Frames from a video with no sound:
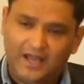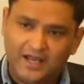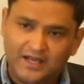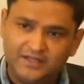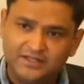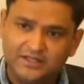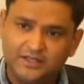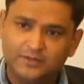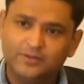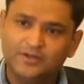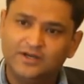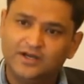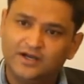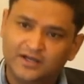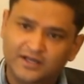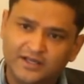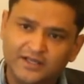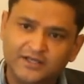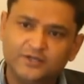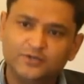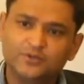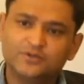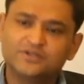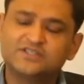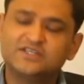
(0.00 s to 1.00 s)
And they will
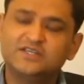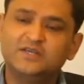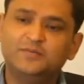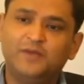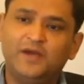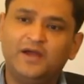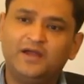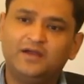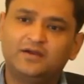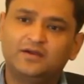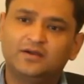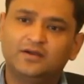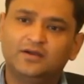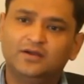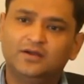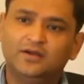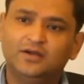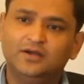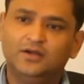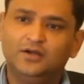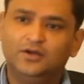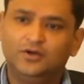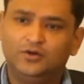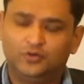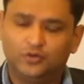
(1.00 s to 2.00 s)
again use CPAC
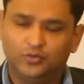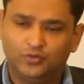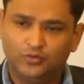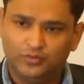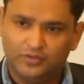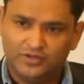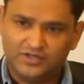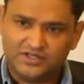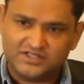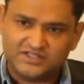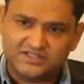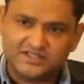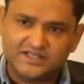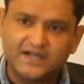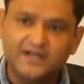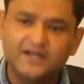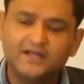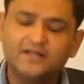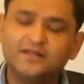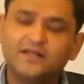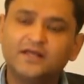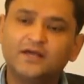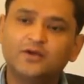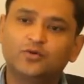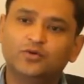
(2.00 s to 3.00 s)
to send
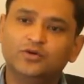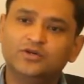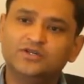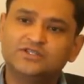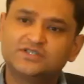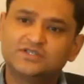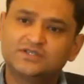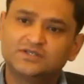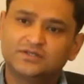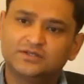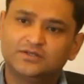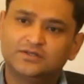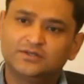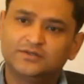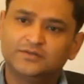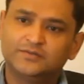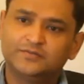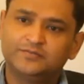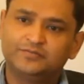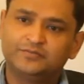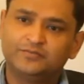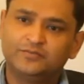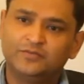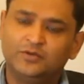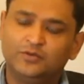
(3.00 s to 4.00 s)
in their goods,
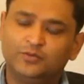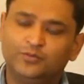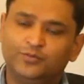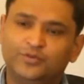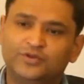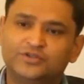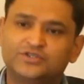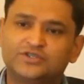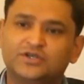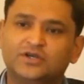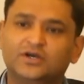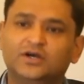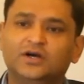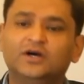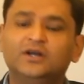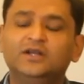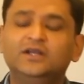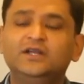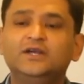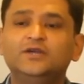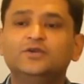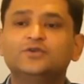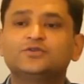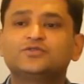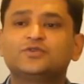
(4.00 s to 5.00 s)
which
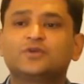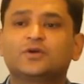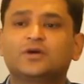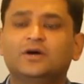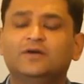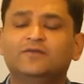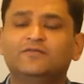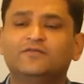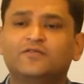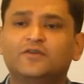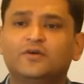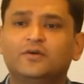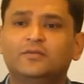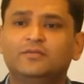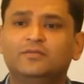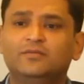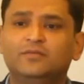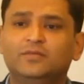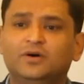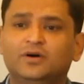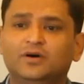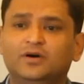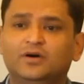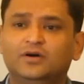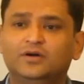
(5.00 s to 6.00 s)
earlier used to come from,
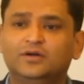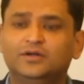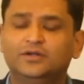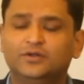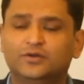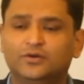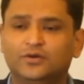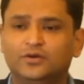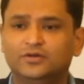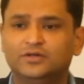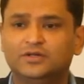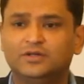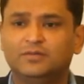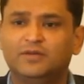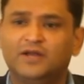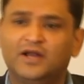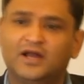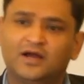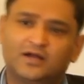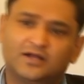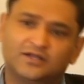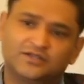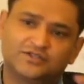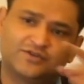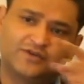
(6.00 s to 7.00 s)
the
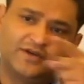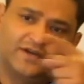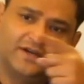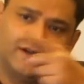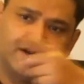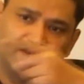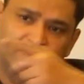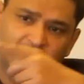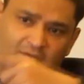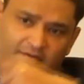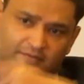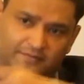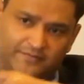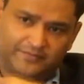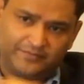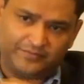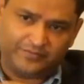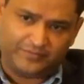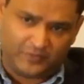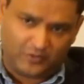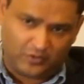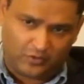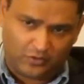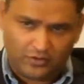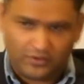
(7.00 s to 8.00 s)
Malacca Strait and
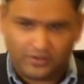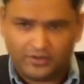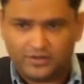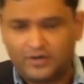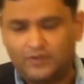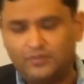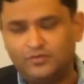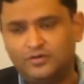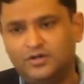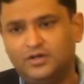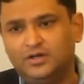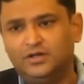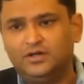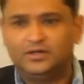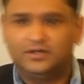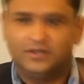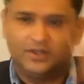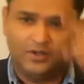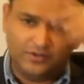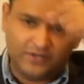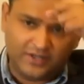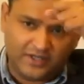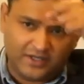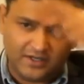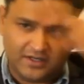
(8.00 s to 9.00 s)
all around.
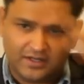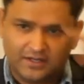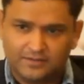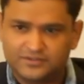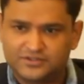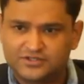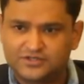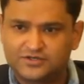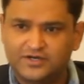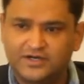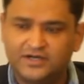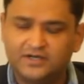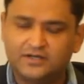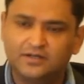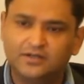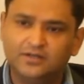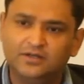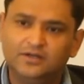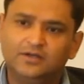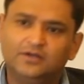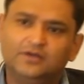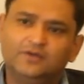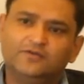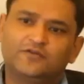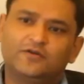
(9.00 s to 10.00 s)
Now they can come straight
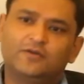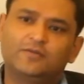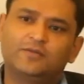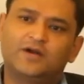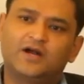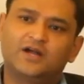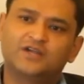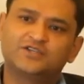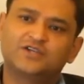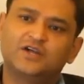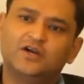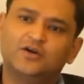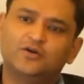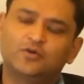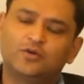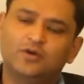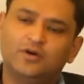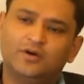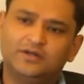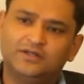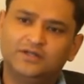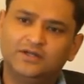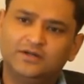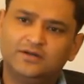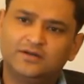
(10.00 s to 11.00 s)
from Kashgar to
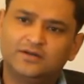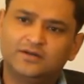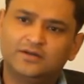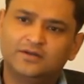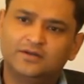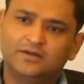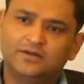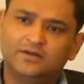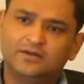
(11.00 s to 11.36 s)
Gwadar.